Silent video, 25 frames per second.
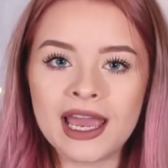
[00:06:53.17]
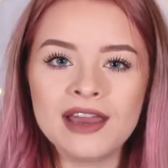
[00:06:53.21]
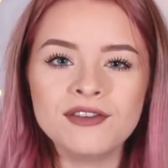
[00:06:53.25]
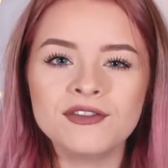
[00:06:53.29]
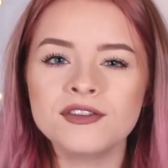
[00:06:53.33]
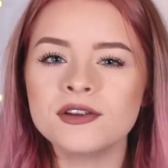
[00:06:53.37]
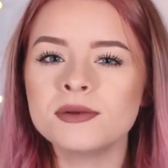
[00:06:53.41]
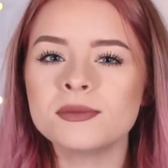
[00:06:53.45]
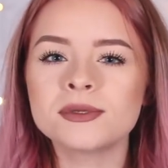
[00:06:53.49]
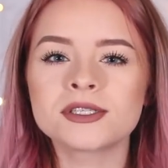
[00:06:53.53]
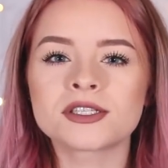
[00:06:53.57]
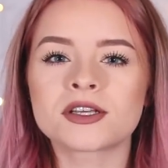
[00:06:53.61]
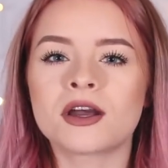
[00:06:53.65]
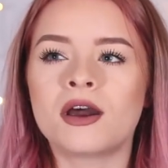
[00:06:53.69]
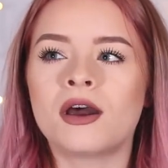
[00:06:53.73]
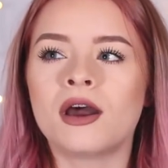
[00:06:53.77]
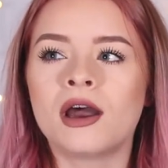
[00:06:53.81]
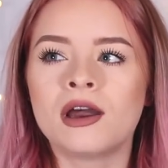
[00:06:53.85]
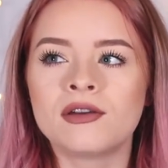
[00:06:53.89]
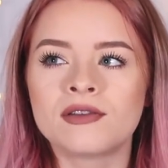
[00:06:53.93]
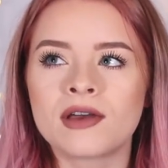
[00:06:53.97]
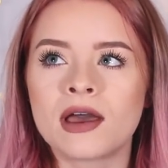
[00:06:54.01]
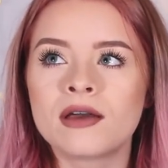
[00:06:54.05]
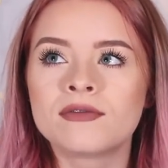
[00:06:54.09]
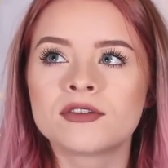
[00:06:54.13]
Every mascara
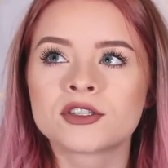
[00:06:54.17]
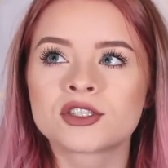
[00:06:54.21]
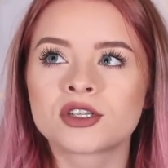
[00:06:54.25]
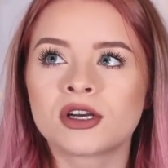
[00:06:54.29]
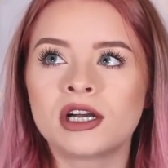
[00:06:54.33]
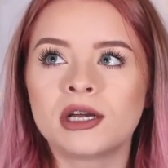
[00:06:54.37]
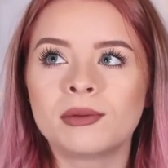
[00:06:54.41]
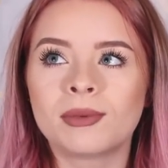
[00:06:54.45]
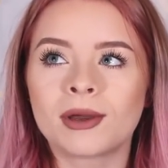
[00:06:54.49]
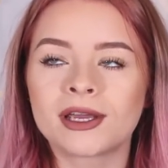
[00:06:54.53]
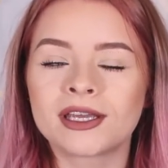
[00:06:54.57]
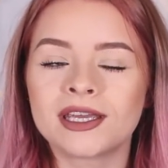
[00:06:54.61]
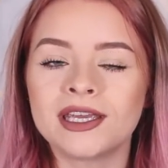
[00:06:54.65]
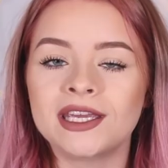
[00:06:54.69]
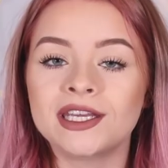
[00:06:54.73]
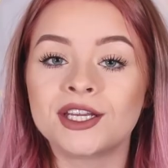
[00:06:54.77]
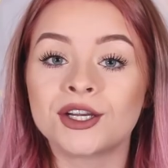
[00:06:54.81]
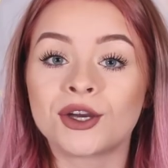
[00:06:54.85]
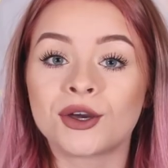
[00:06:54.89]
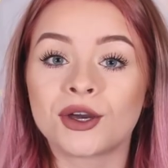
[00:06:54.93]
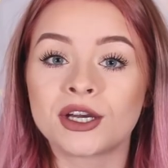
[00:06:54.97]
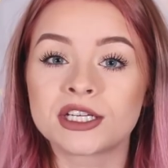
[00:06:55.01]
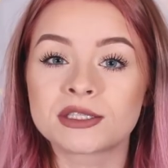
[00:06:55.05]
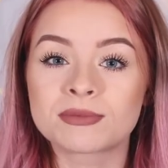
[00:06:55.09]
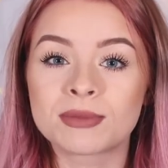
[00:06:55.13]
I've ever tried by
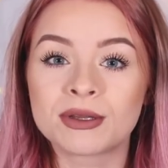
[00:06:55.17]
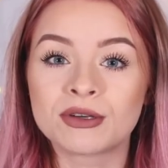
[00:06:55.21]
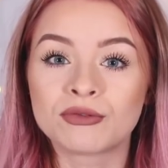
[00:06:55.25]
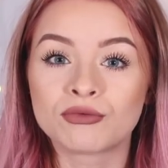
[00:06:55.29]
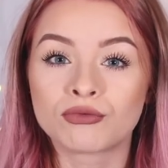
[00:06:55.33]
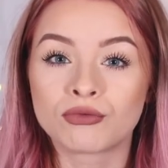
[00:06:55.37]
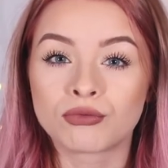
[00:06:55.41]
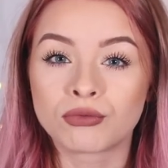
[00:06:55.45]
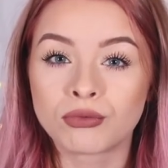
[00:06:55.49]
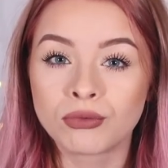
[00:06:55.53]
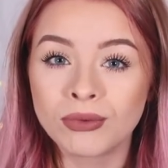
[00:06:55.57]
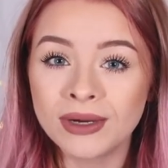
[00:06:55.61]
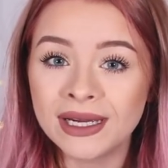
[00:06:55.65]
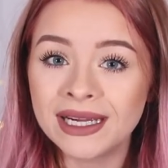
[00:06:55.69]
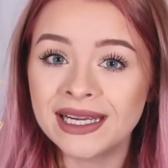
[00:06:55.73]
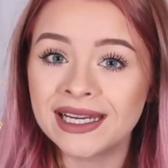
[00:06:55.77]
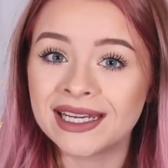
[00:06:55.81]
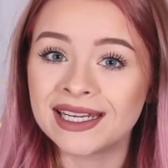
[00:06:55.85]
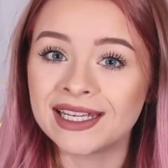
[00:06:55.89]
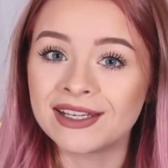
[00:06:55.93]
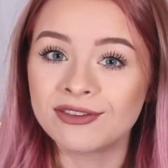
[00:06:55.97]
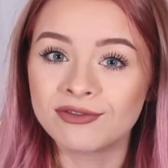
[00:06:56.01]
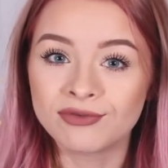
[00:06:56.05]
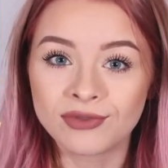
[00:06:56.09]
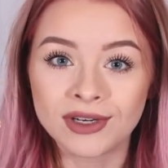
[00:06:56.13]
Kiko has been
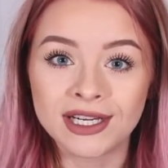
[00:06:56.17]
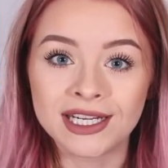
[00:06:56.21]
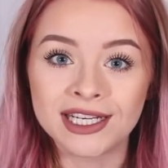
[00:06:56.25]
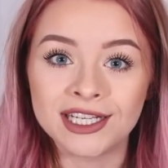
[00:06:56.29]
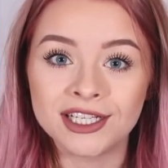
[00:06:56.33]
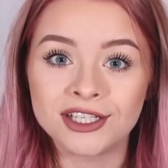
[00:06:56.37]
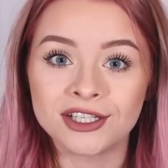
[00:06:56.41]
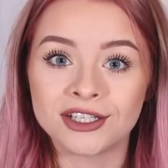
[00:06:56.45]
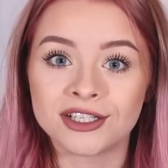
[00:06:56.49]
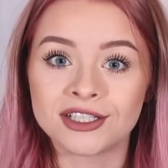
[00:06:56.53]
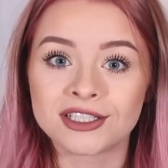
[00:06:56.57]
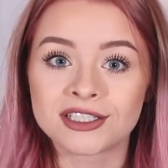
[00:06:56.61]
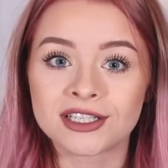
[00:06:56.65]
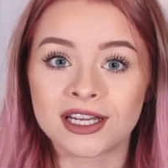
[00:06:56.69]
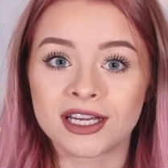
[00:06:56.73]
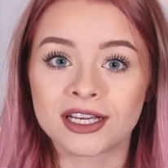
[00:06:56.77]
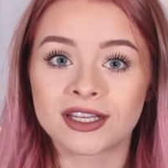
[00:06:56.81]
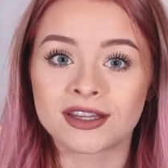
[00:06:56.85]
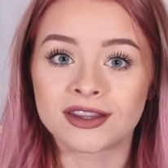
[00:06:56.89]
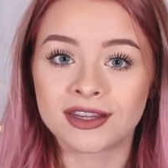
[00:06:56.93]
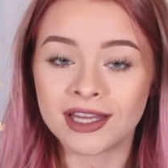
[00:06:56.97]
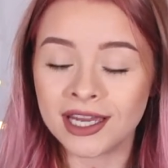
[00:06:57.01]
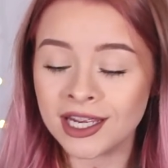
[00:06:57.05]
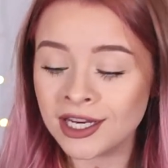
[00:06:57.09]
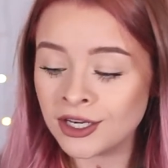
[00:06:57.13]
really, really good.
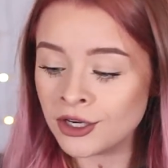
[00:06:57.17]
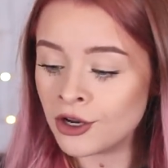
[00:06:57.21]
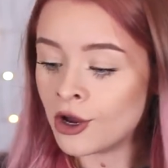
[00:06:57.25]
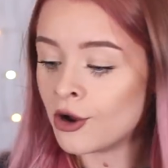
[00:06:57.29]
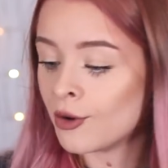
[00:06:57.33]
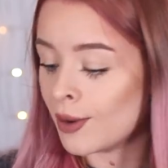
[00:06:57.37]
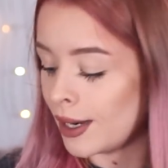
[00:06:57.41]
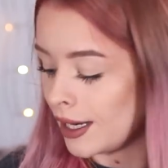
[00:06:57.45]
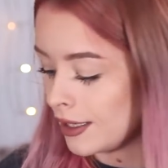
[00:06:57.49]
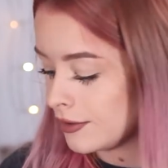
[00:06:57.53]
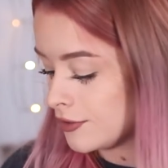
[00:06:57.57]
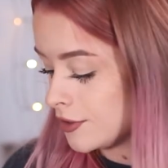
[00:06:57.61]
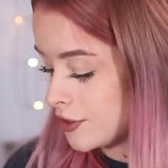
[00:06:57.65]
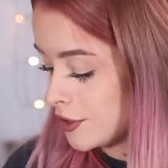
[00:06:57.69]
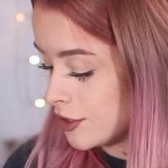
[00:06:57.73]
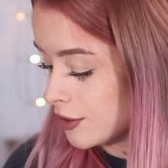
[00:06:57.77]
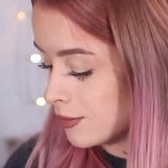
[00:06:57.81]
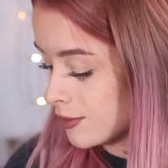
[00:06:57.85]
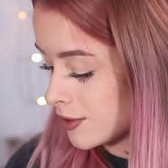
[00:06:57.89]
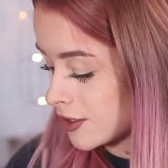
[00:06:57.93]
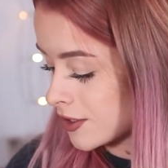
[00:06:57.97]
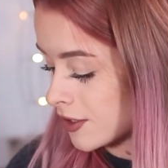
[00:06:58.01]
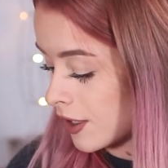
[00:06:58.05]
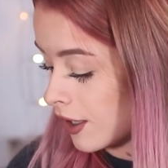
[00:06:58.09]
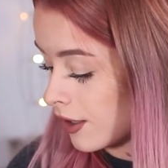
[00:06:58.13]
Like, they know how to do
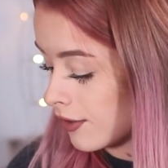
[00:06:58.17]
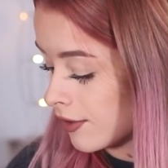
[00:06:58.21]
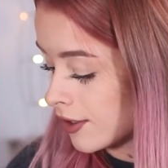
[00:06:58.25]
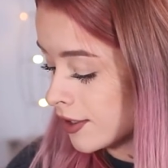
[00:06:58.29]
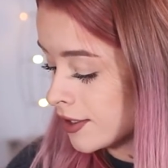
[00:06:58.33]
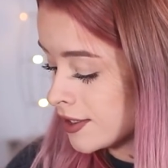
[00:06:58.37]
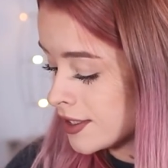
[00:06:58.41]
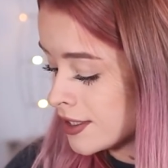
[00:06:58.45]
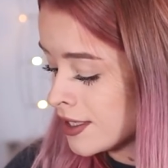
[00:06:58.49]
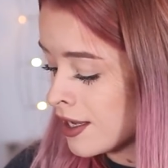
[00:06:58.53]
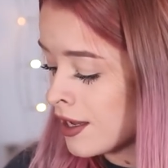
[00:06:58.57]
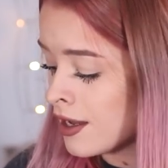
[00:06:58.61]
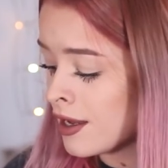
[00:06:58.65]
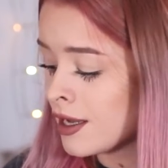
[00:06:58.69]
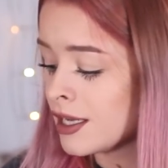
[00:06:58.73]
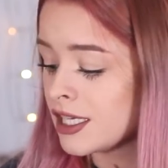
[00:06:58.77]
mascaras.